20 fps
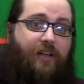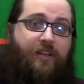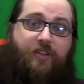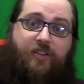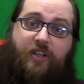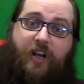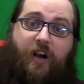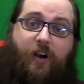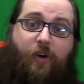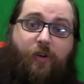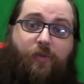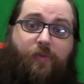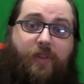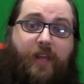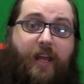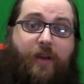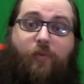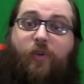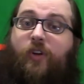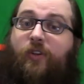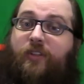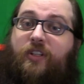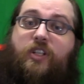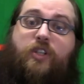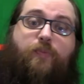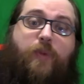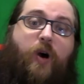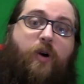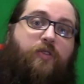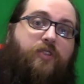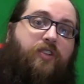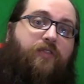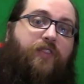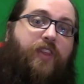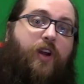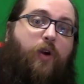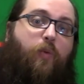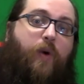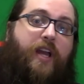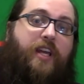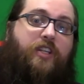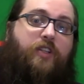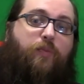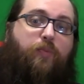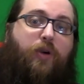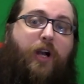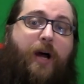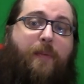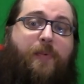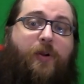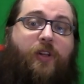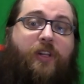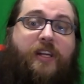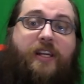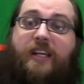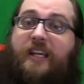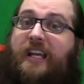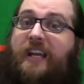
So, they will dispose of their waste properly,